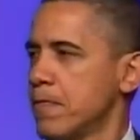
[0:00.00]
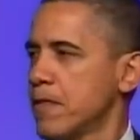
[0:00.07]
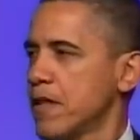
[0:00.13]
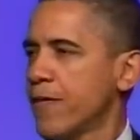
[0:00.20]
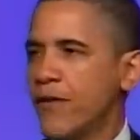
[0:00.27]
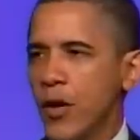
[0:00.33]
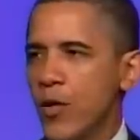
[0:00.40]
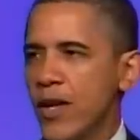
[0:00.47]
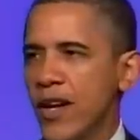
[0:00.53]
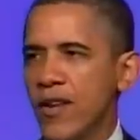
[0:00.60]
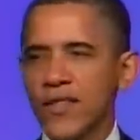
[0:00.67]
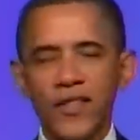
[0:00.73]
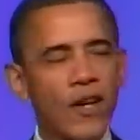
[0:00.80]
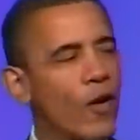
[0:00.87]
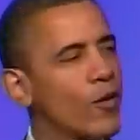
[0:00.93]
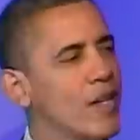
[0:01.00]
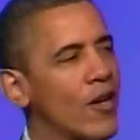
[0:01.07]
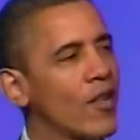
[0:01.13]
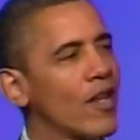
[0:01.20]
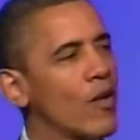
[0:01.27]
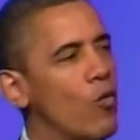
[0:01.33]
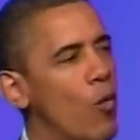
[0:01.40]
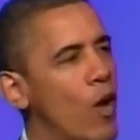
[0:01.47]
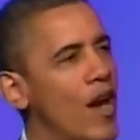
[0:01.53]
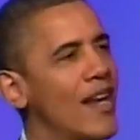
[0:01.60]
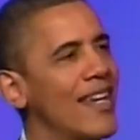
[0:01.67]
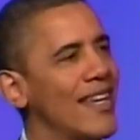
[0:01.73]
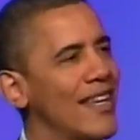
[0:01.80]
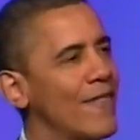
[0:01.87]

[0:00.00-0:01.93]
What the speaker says: So a few years ago, nearly 1